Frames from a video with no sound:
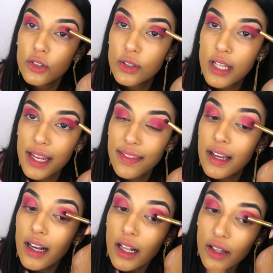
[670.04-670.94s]
So taking
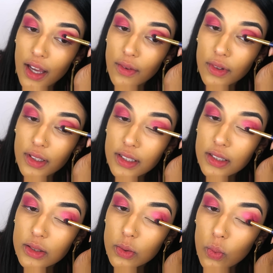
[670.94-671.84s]
that color and really
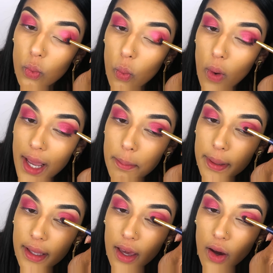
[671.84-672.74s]

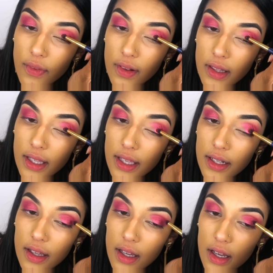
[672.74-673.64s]
swiping it on the
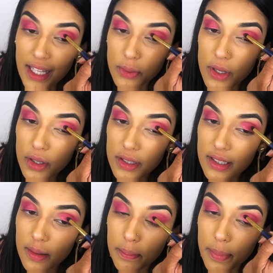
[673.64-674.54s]
lid, that's where you're going to
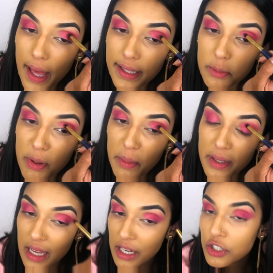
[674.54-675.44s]
see the best
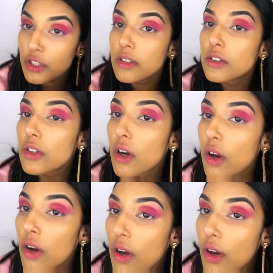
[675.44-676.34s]
pigmentation.
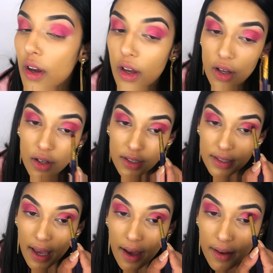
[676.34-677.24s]
So
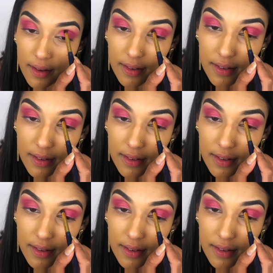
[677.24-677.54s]
yeah,